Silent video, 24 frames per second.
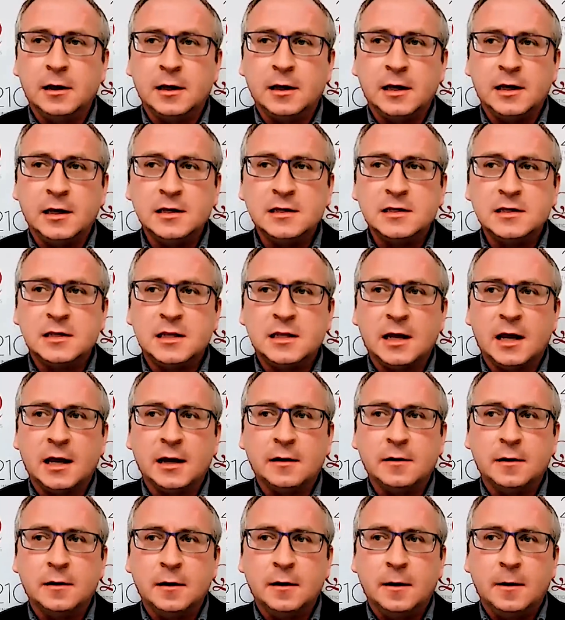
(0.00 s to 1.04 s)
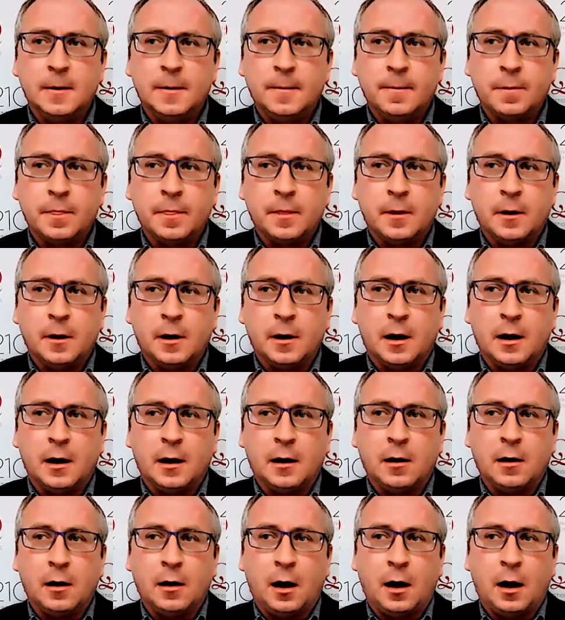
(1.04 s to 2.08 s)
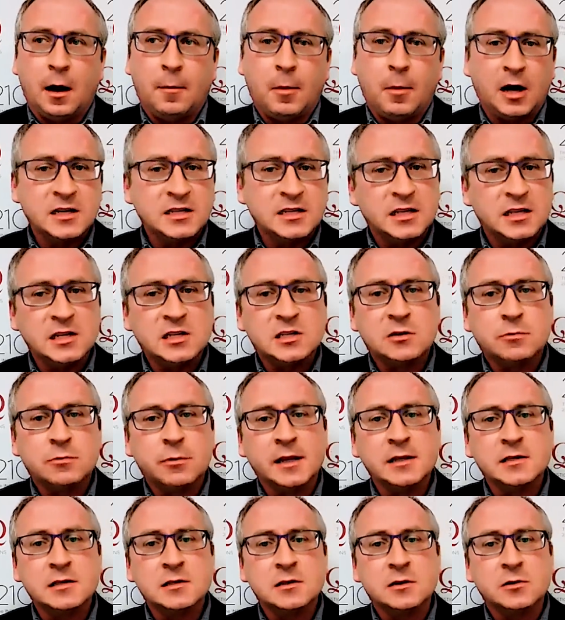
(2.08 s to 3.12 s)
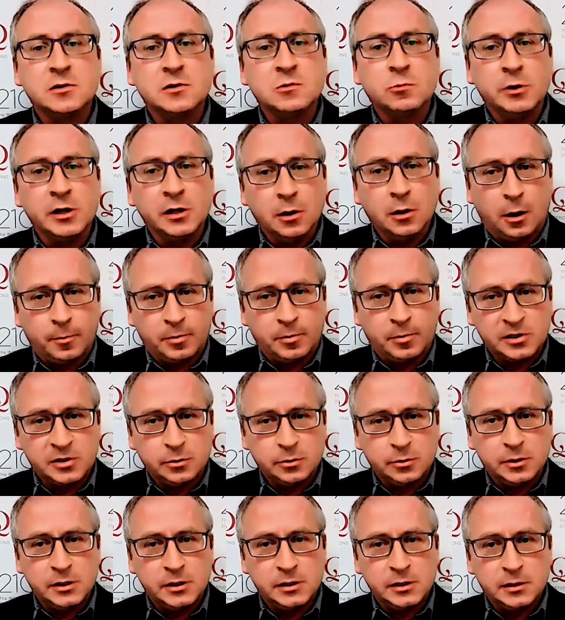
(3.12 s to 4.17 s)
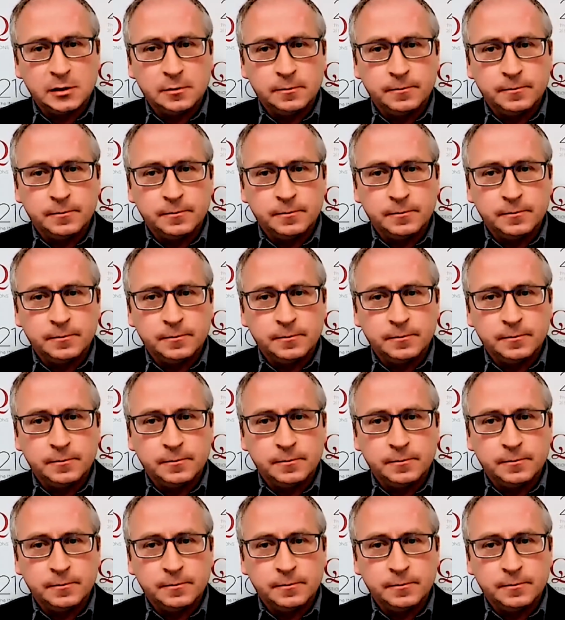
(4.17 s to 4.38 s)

is that uh, amongst these threats, there's real opportunity.